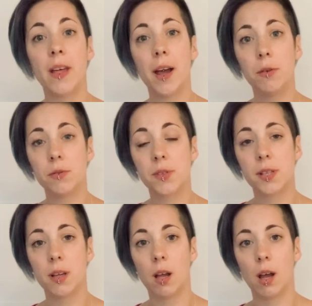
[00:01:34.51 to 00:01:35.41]
out,
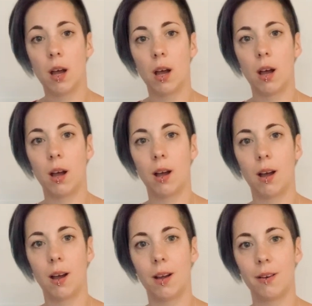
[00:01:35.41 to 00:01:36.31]

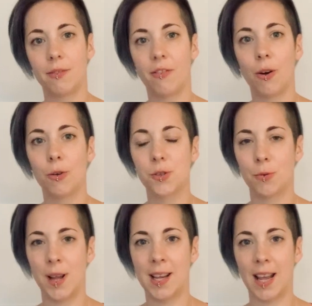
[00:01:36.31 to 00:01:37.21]
falls
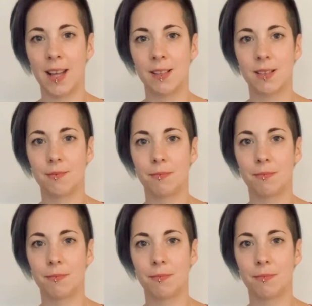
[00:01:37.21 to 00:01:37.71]
away again.